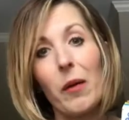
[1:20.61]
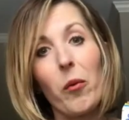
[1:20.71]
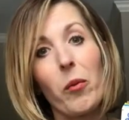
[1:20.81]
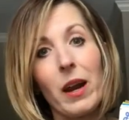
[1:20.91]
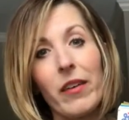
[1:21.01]

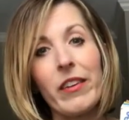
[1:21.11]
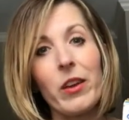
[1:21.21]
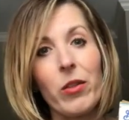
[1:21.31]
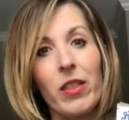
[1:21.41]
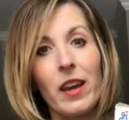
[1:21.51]
whatever
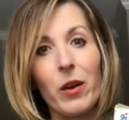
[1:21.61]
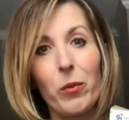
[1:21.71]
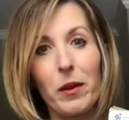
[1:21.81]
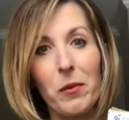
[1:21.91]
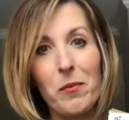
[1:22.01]
you think
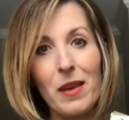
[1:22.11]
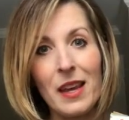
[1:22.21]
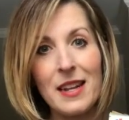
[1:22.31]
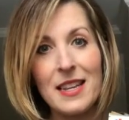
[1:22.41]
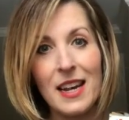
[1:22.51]
would
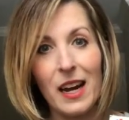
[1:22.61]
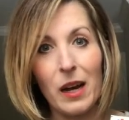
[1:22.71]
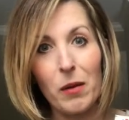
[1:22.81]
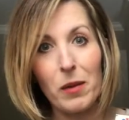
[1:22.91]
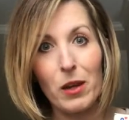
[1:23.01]
meet
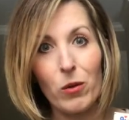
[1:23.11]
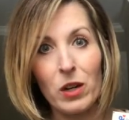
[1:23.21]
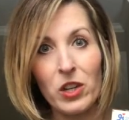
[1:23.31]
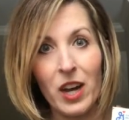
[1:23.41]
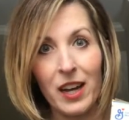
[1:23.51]
your
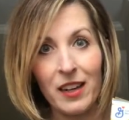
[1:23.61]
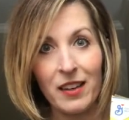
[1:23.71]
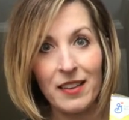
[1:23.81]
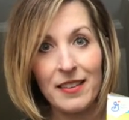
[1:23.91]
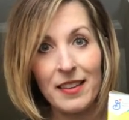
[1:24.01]

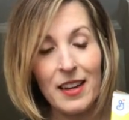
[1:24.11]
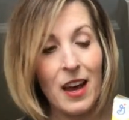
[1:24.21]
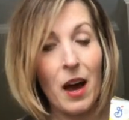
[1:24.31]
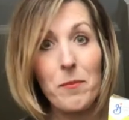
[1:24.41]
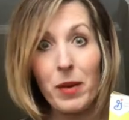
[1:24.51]
child's
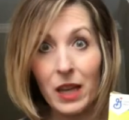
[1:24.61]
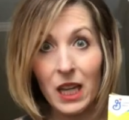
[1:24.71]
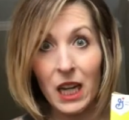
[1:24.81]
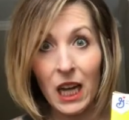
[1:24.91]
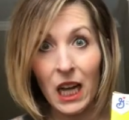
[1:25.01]

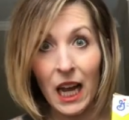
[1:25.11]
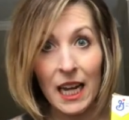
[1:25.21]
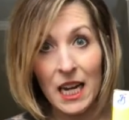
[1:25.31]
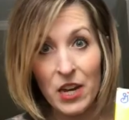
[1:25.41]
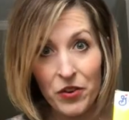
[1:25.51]
ability and
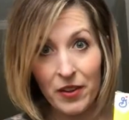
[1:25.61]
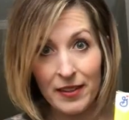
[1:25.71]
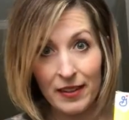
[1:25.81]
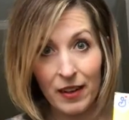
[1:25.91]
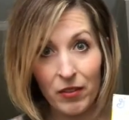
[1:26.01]

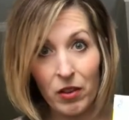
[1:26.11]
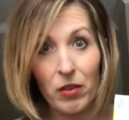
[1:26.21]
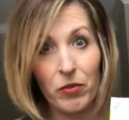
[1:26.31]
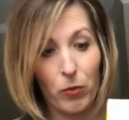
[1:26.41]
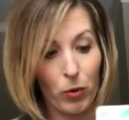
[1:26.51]
interest
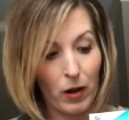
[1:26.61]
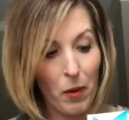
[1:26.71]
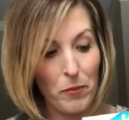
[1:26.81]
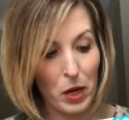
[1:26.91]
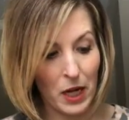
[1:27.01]
level for
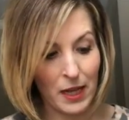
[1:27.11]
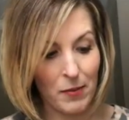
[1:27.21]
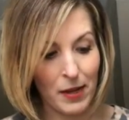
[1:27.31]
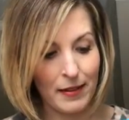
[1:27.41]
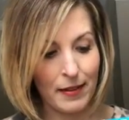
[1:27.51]
putting the
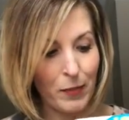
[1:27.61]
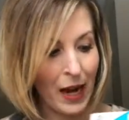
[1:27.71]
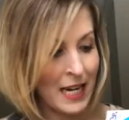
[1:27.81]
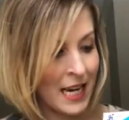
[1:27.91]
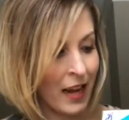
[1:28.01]
pieces
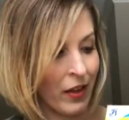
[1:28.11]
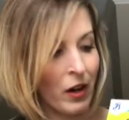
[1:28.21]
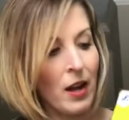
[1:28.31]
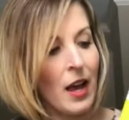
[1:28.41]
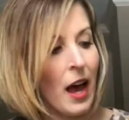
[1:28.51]
back together.
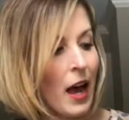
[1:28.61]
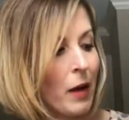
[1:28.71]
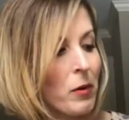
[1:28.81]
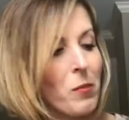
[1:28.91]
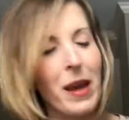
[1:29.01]

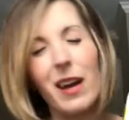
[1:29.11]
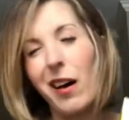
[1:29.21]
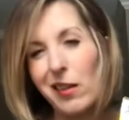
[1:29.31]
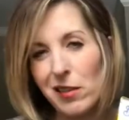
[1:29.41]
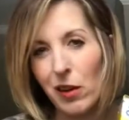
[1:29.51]
You might
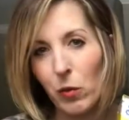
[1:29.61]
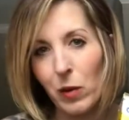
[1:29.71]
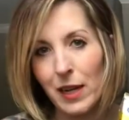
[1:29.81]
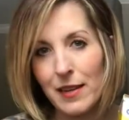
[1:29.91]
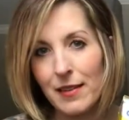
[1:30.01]
also
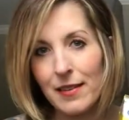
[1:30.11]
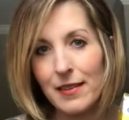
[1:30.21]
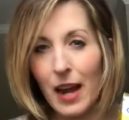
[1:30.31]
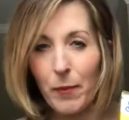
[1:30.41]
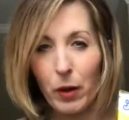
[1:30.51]
want to
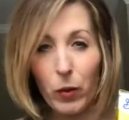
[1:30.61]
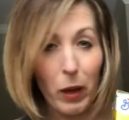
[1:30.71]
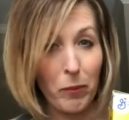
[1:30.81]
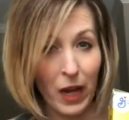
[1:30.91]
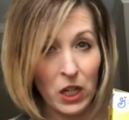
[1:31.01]
snap a
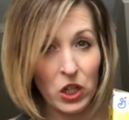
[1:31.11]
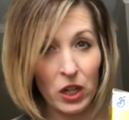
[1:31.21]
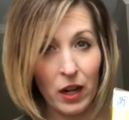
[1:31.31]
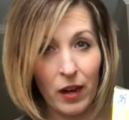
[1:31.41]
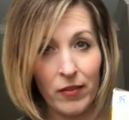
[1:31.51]
quick
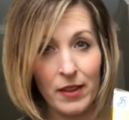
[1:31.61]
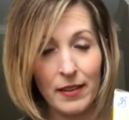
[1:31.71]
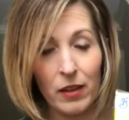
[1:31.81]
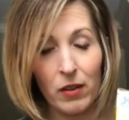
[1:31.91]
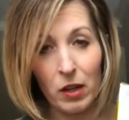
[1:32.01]
picture of the
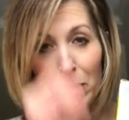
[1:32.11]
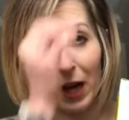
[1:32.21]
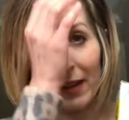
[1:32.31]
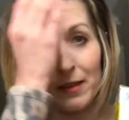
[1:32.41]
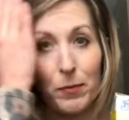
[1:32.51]
cereal
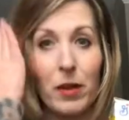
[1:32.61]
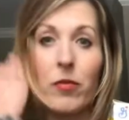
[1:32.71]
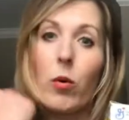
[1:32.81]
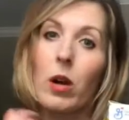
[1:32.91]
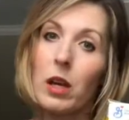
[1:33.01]
box
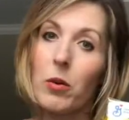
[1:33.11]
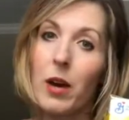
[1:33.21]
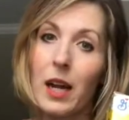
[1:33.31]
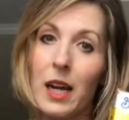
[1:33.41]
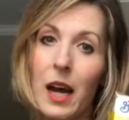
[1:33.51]
before you
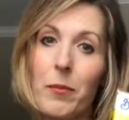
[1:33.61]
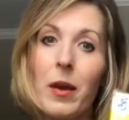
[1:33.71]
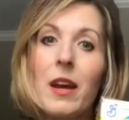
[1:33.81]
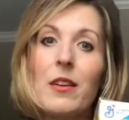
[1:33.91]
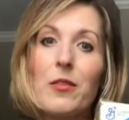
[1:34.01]
cut it up
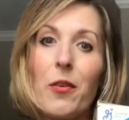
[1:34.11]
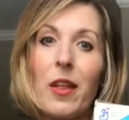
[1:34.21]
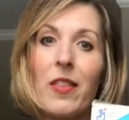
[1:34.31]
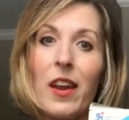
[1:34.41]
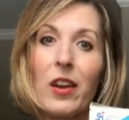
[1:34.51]
so
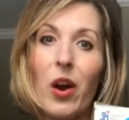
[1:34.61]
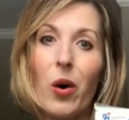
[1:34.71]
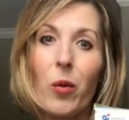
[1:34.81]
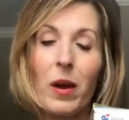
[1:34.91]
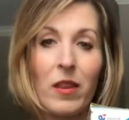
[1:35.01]
that they
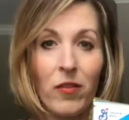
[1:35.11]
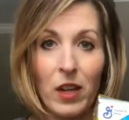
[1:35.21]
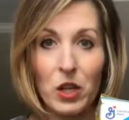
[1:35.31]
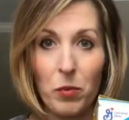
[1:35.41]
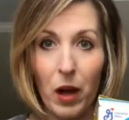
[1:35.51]
know what the
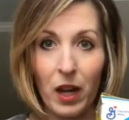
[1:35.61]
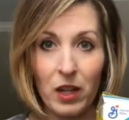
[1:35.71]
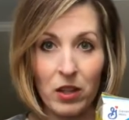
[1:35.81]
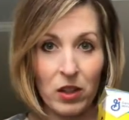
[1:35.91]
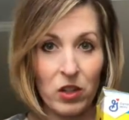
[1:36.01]
finished
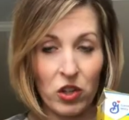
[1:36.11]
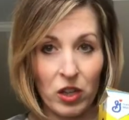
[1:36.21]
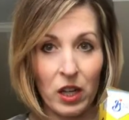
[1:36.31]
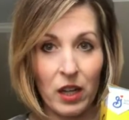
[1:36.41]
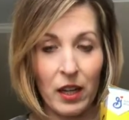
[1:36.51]
product should
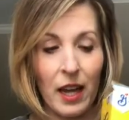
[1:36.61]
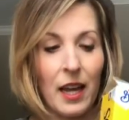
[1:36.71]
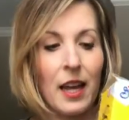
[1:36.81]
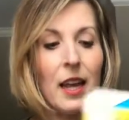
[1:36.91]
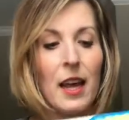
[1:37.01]
look
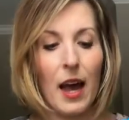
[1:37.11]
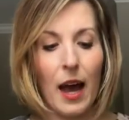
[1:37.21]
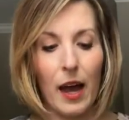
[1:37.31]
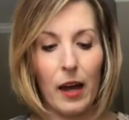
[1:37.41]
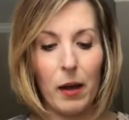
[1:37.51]
like.
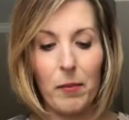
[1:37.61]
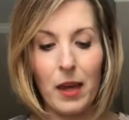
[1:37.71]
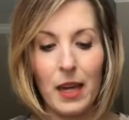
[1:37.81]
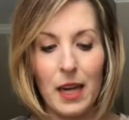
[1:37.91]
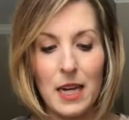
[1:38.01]

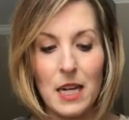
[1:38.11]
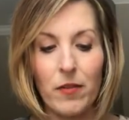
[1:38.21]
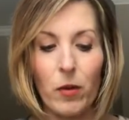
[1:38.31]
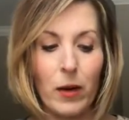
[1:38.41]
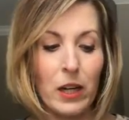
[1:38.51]
And if
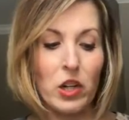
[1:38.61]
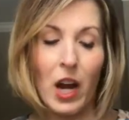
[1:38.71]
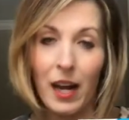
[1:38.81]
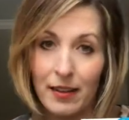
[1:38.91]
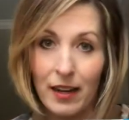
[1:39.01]
you want your
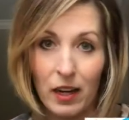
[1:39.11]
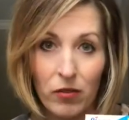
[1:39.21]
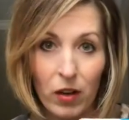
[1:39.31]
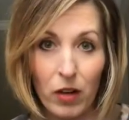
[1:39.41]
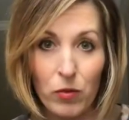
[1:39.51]
child to get
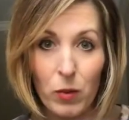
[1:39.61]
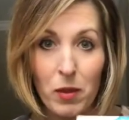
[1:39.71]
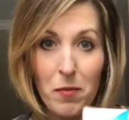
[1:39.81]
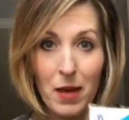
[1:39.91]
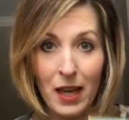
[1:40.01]
involved with
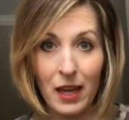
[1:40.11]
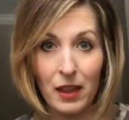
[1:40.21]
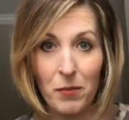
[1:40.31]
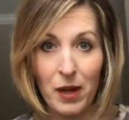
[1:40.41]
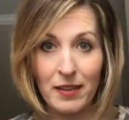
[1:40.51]
making the
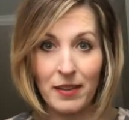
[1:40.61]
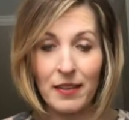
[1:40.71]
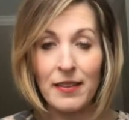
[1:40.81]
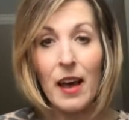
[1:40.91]
puzzles,